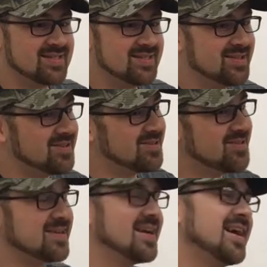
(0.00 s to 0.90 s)

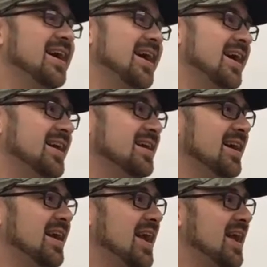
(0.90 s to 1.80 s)
No. It,
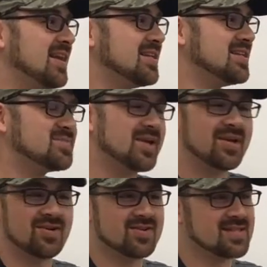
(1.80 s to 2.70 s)
and he's
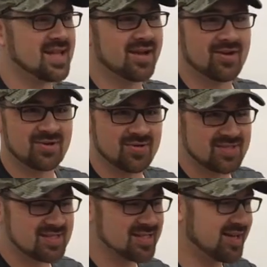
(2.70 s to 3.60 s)
making all these angry
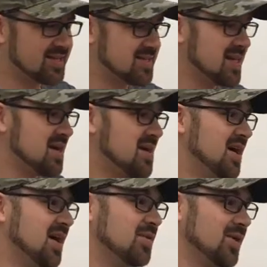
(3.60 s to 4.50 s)
noises at us
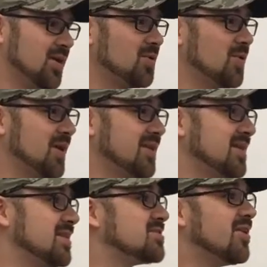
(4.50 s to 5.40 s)
we're like, okay,
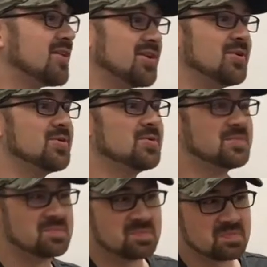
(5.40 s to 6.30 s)
that's our cue
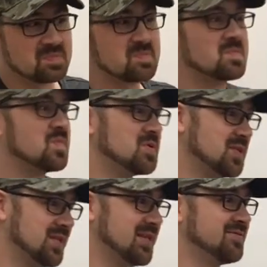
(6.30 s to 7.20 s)

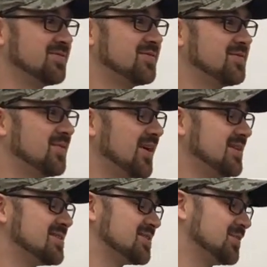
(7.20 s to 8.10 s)
to leave,
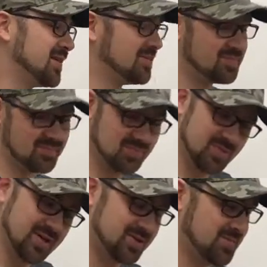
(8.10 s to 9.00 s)
right? So we
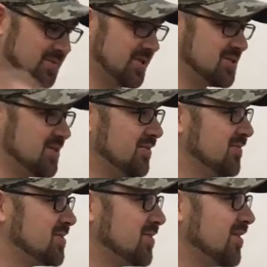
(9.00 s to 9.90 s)
we ditched our
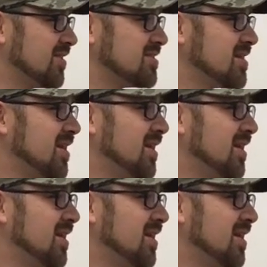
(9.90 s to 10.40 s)
fishing rods,